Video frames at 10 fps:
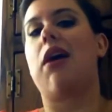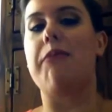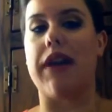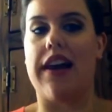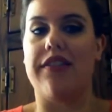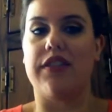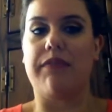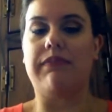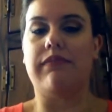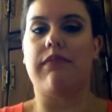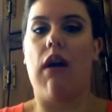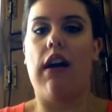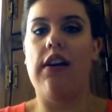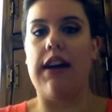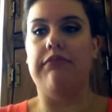But I don't know.
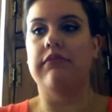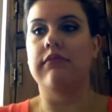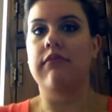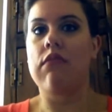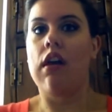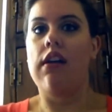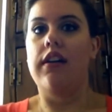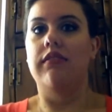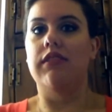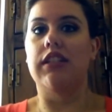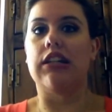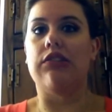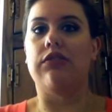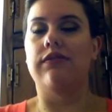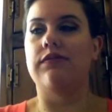All right. I'm gonna
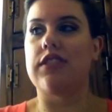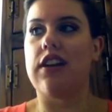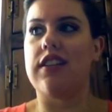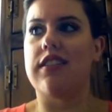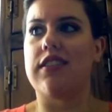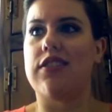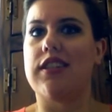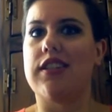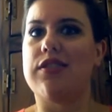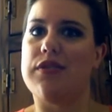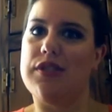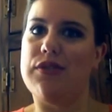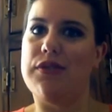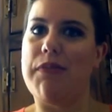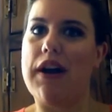go. Sorry, this turned into a
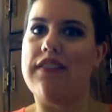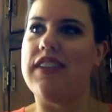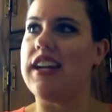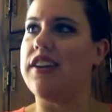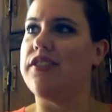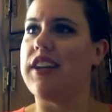two-part video.